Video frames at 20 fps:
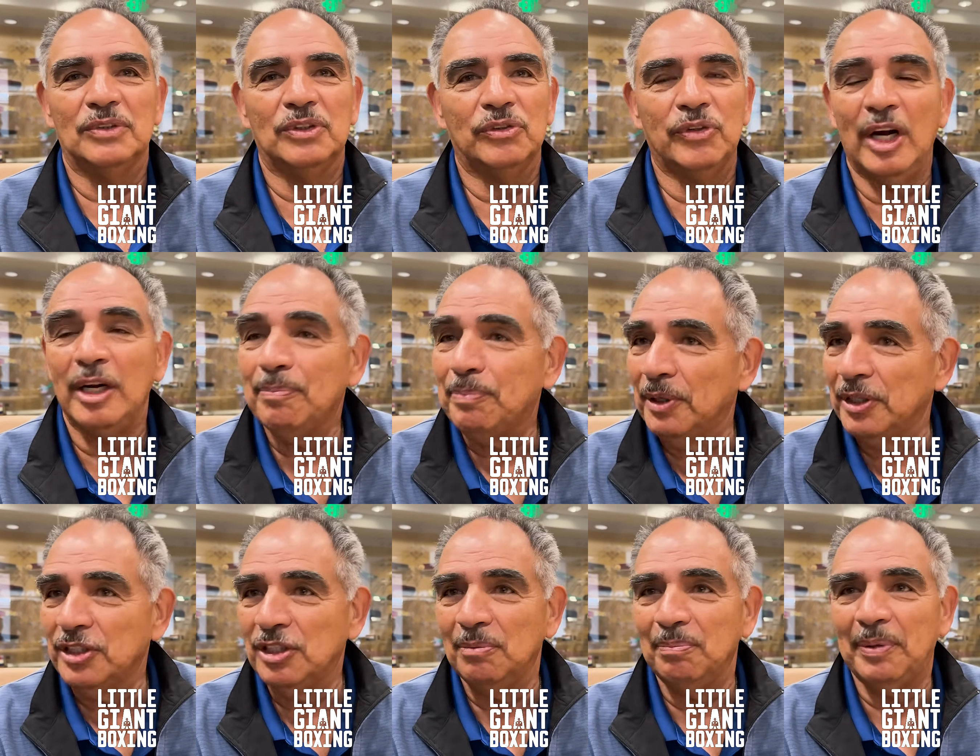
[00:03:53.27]
Great
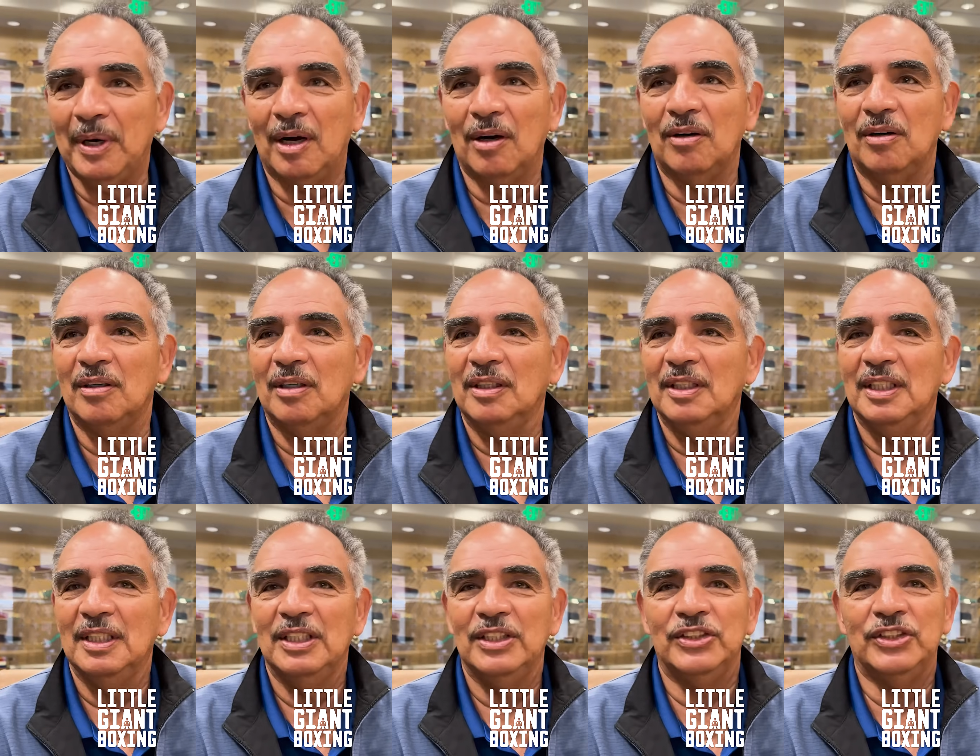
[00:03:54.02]
punching power.
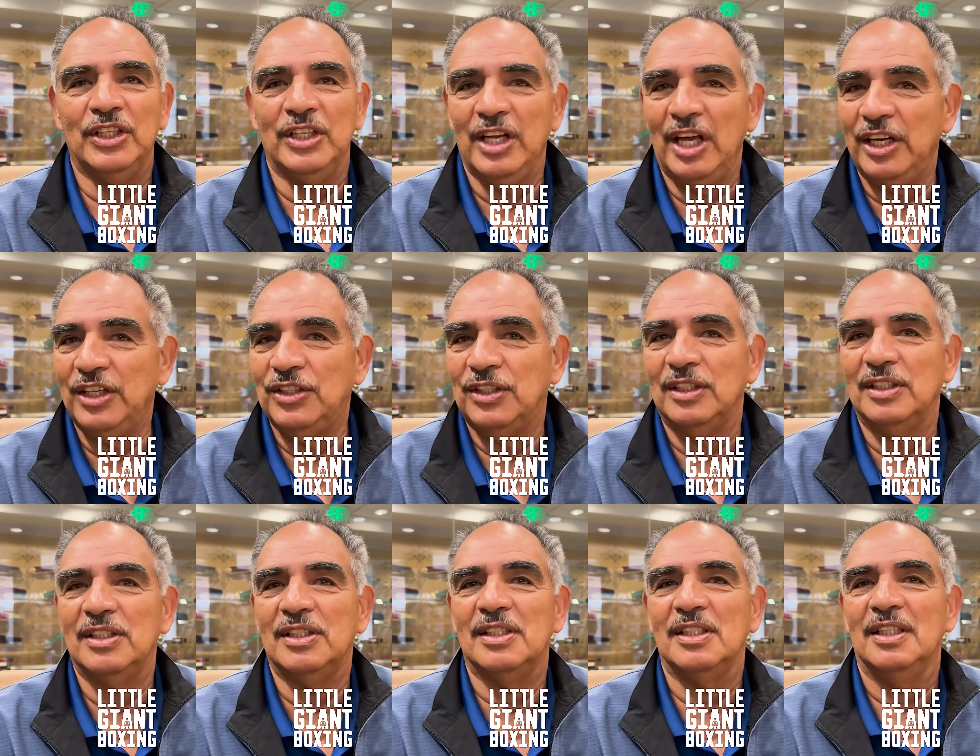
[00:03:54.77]

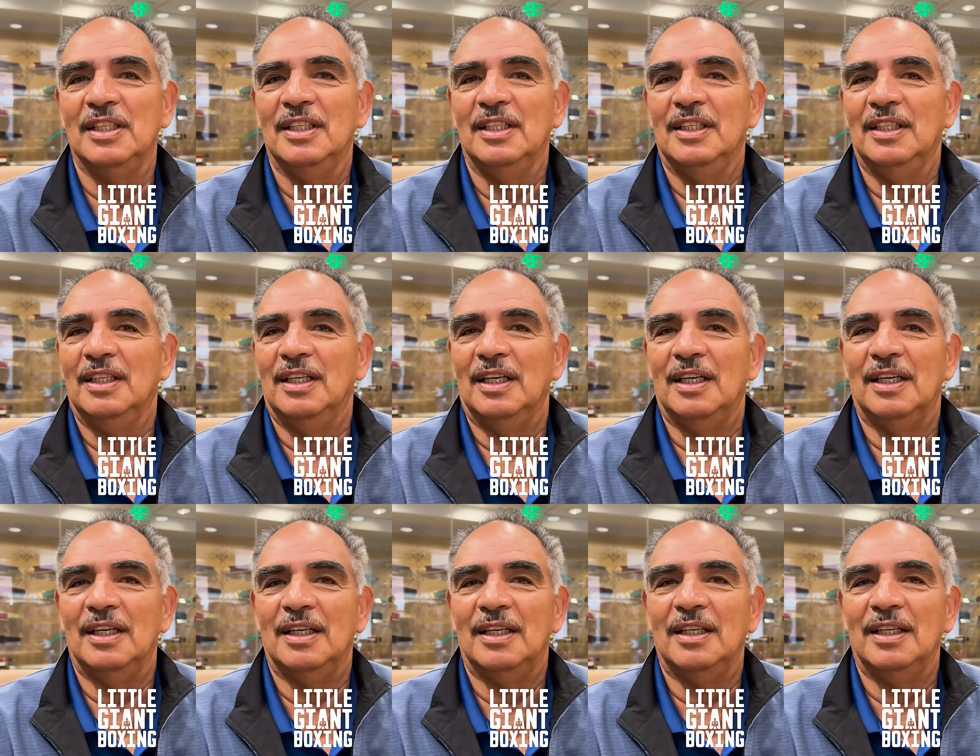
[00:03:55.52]
Tenacious.
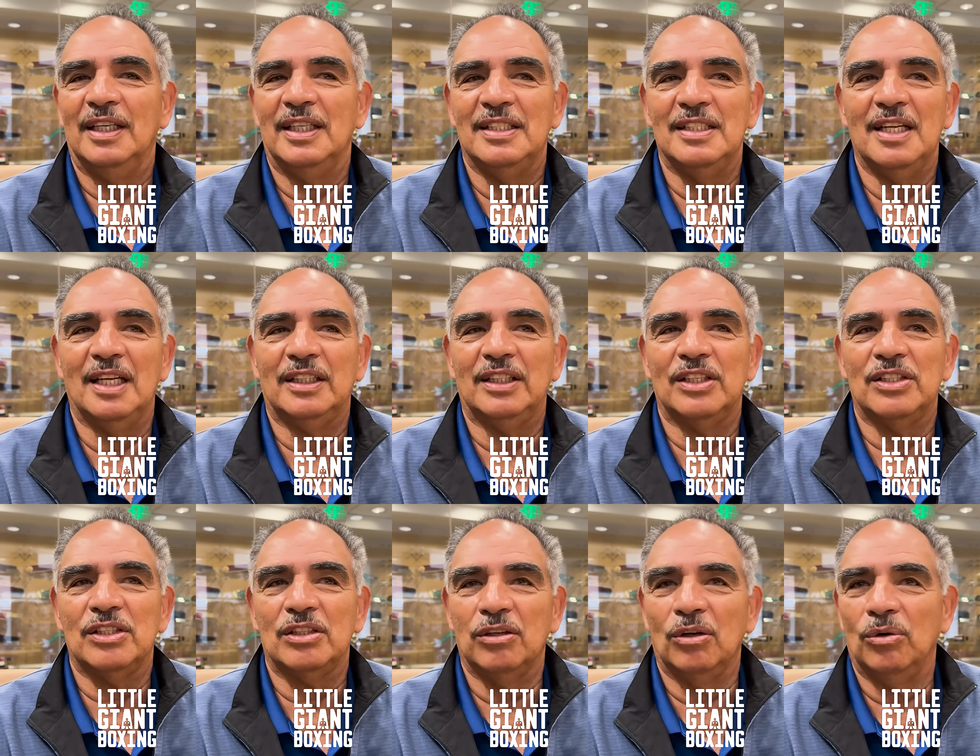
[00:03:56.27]
It's not the
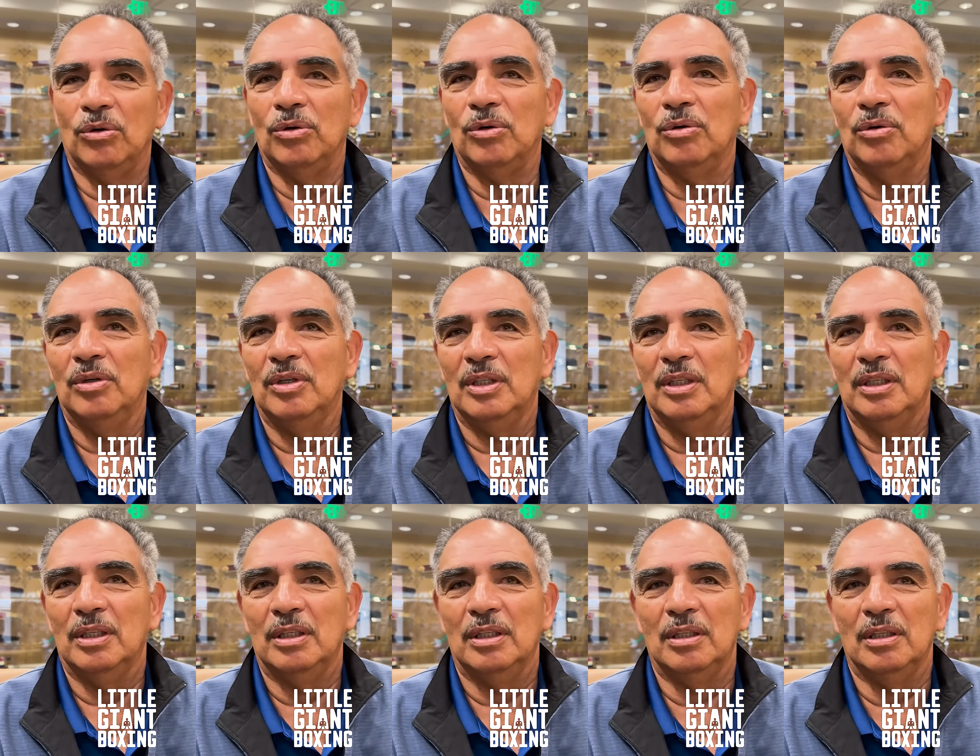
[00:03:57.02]
slow,
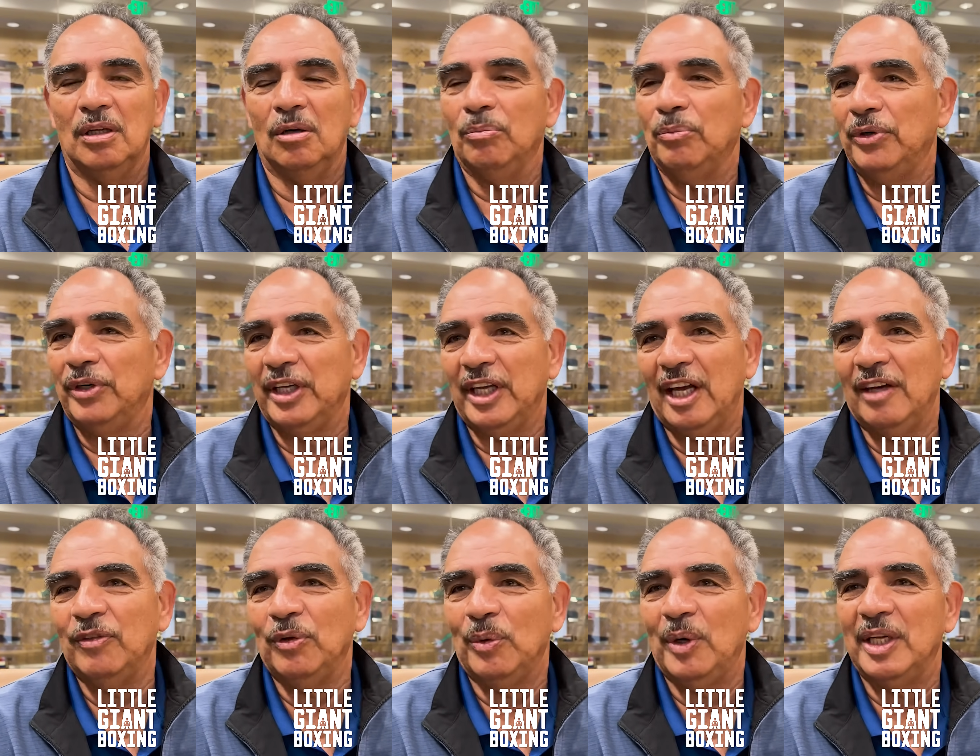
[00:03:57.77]
lumbering
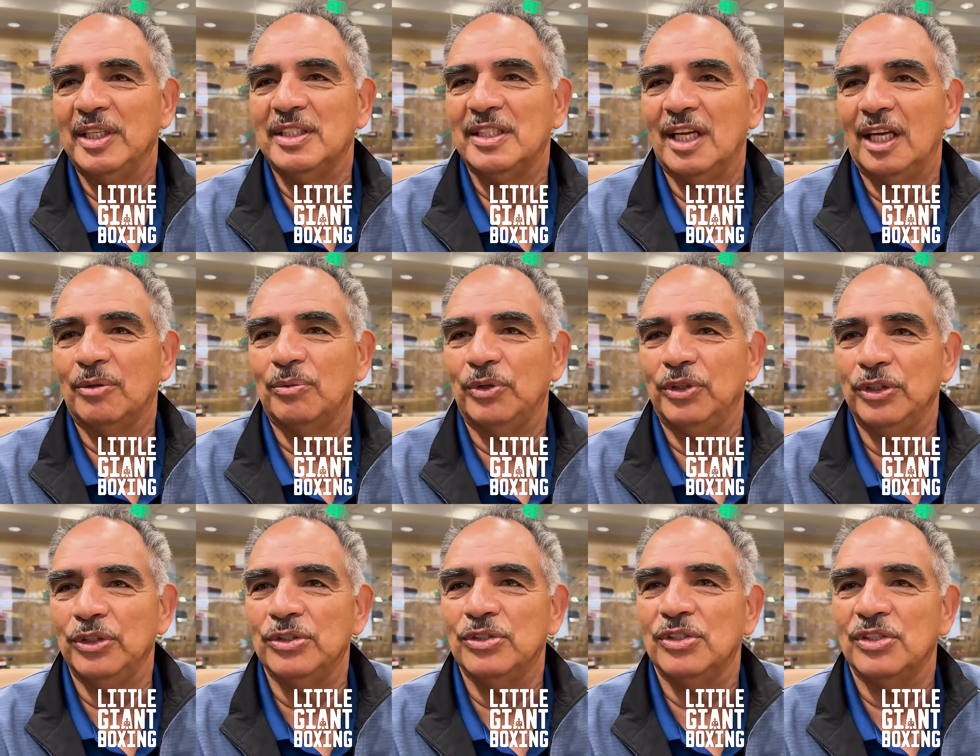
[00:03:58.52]
heavyweights like we're
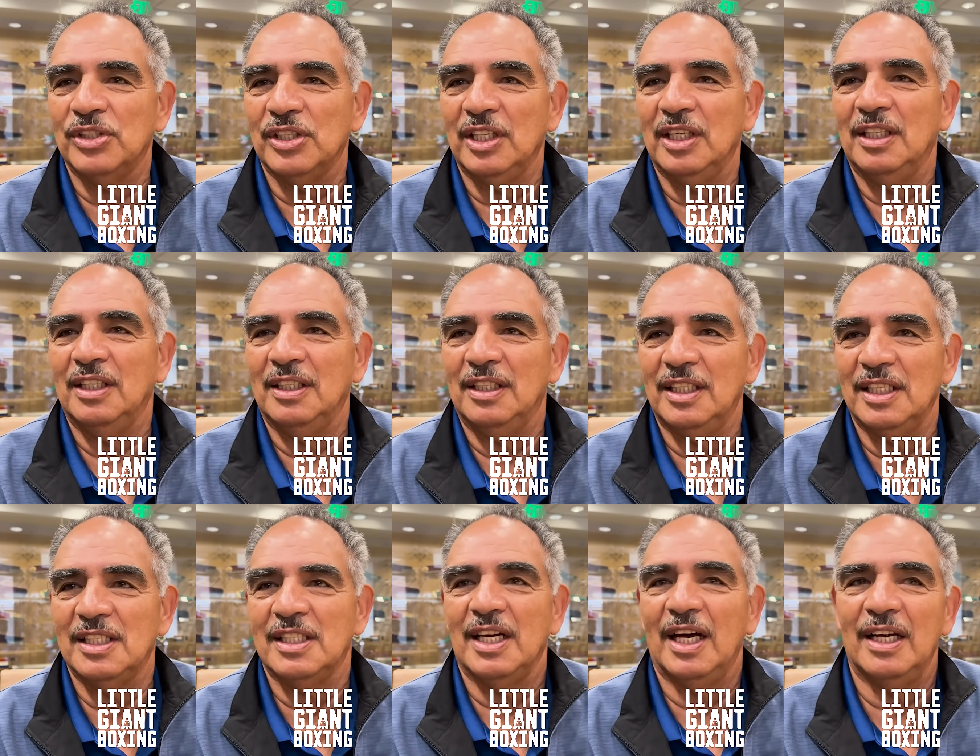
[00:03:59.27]
used to seeing.
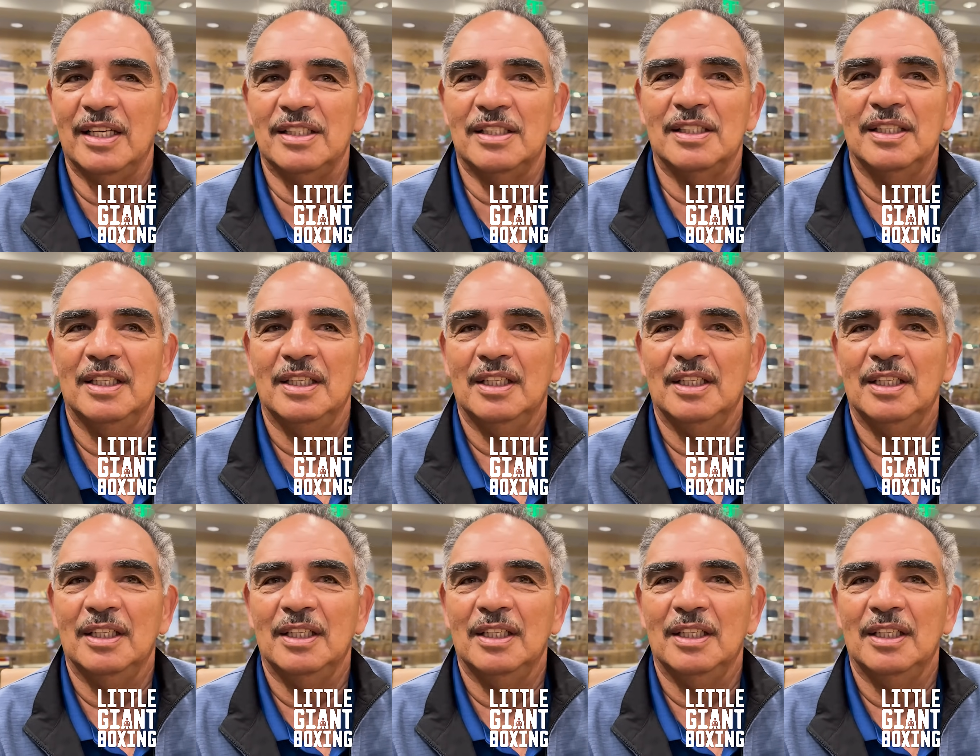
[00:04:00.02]
These guys